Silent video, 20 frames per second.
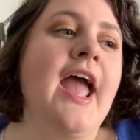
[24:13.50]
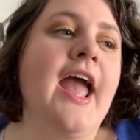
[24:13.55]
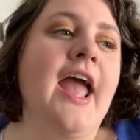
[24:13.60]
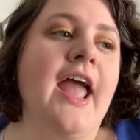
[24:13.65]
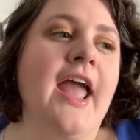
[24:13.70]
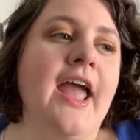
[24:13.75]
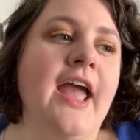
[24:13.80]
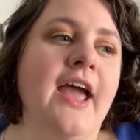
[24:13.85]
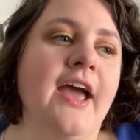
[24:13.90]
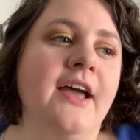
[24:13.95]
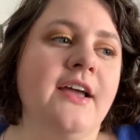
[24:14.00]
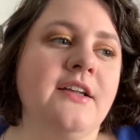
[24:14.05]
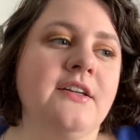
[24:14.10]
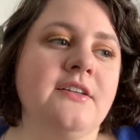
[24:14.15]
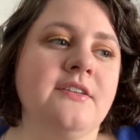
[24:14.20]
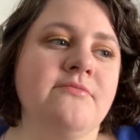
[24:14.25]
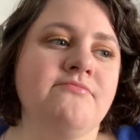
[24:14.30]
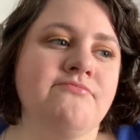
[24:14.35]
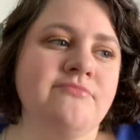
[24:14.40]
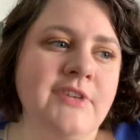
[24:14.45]

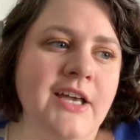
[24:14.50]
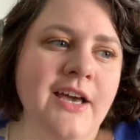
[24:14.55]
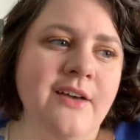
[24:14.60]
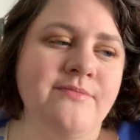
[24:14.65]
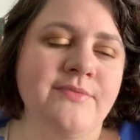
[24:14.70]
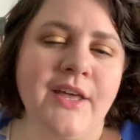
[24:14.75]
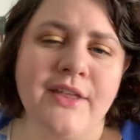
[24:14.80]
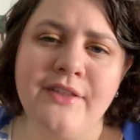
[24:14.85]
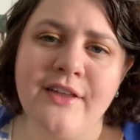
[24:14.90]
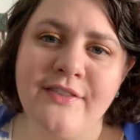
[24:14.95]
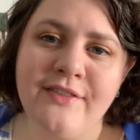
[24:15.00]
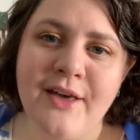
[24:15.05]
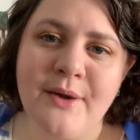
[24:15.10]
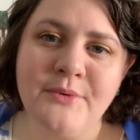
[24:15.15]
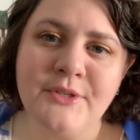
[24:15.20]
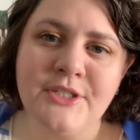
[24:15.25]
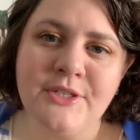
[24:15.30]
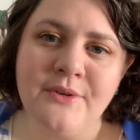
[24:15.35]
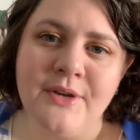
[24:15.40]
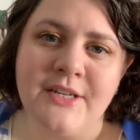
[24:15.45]
And yeah, I think that
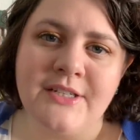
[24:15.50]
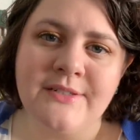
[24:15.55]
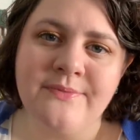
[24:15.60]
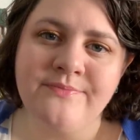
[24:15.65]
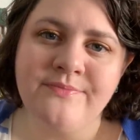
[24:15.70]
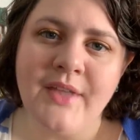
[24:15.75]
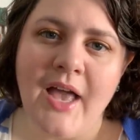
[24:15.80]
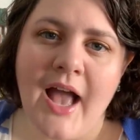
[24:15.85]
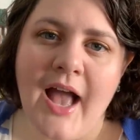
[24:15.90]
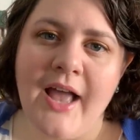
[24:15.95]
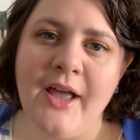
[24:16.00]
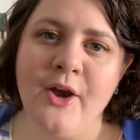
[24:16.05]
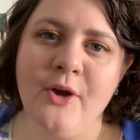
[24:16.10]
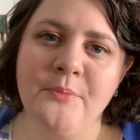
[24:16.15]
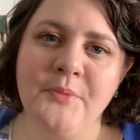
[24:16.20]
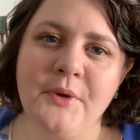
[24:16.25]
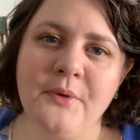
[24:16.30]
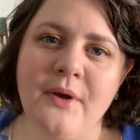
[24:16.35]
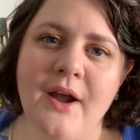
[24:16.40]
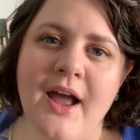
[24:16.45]
will do it. I
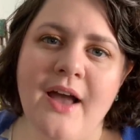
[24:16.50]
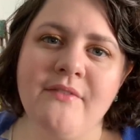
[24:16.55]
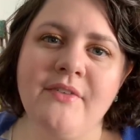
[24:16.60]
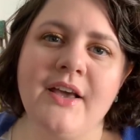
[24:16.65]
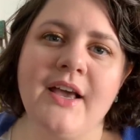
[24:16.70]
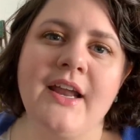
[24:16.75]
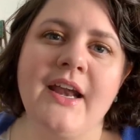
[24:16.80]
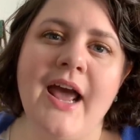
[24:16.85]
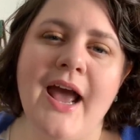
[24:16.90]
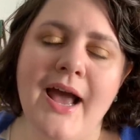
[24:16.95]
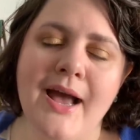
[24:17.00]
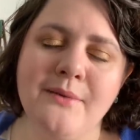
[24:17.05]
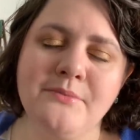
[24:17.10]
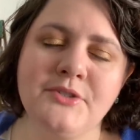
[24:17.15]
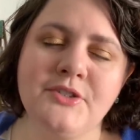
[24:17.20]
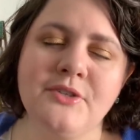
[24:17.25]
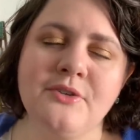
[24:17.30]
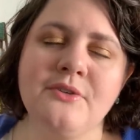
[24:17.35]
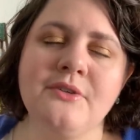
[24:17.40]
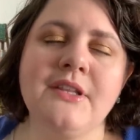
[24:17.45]
hope you are having an
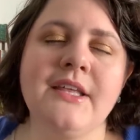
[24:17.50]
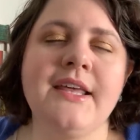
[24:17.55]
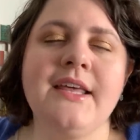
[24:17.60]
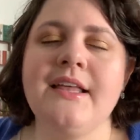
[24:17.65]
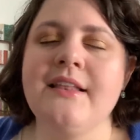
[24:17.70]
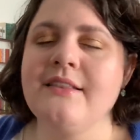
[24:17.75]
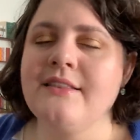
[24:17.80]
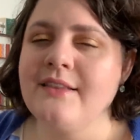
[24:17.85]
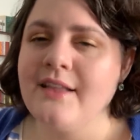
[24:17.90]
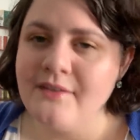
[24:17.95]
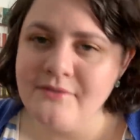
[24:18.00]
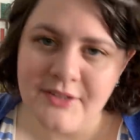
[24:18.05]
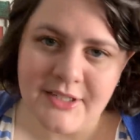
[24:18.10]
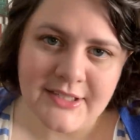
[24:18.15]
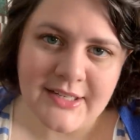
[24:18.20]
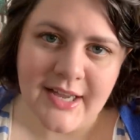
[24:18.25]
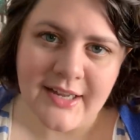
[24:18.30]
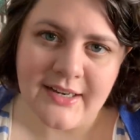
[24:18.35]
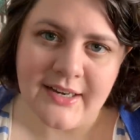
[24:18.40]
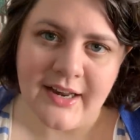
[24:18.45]
absolutely lovely
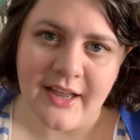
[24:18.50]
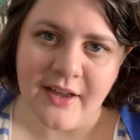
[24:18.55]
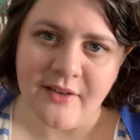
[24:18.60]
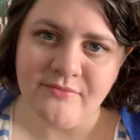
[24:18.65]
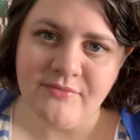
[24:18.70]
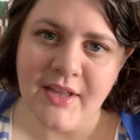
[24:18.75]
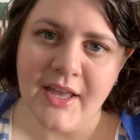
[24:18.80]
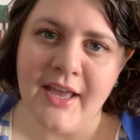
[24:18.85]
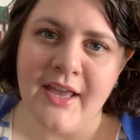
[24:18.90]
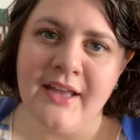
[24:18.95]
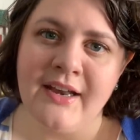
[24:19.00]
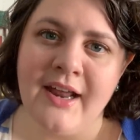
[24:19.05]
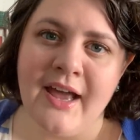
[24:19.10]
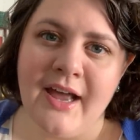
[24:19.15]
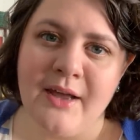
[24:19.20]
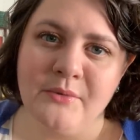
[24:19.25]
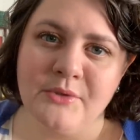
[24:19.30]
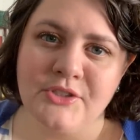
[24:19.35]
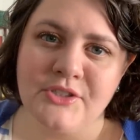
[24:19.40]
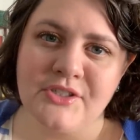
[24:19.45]
day today, and
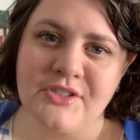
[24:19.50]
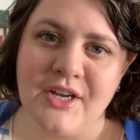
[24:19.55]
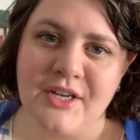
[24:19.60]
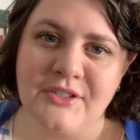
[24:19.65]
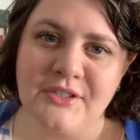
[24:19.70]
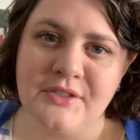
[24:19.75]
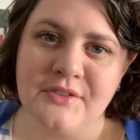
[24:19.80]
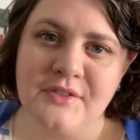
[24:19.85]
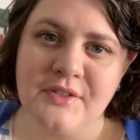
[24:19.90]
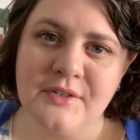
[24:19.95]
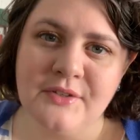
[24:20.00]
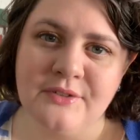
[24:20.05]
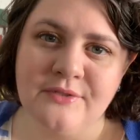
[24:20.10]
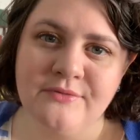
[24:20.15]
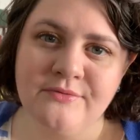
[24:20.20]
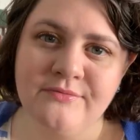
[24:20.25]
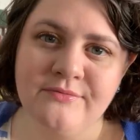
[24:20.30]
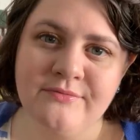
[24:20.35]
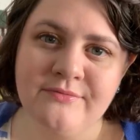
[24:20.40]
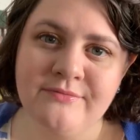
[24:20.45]
I will just talk to you soon.
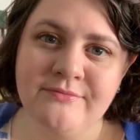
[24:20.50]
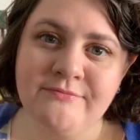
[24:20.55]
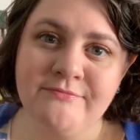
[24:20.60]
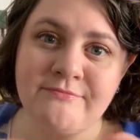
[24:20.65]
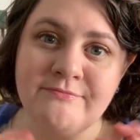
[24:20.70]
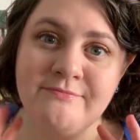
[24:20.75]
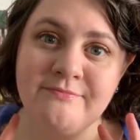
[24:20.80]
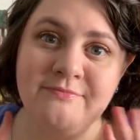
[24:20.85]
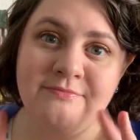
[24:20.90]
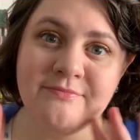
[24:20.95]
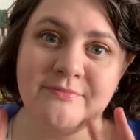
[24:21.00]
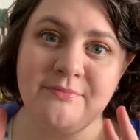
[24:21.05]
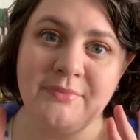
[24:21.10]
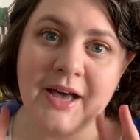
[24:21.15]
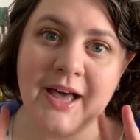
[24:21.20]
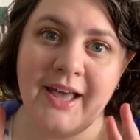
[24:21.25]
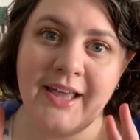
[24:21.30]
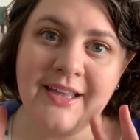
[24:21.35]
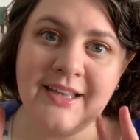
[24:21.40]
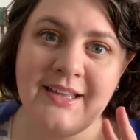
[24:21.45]

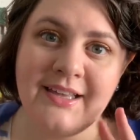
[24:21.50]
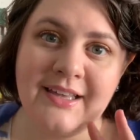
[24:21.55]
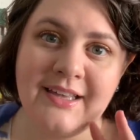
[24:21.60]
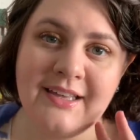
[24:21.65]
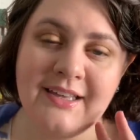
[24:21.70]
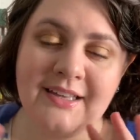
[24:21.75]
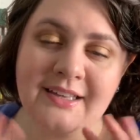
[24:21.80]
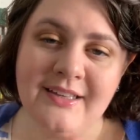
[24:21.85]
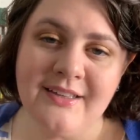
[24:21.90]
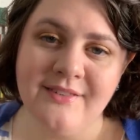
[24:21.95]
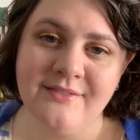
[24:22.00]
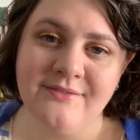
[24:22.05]
Bye.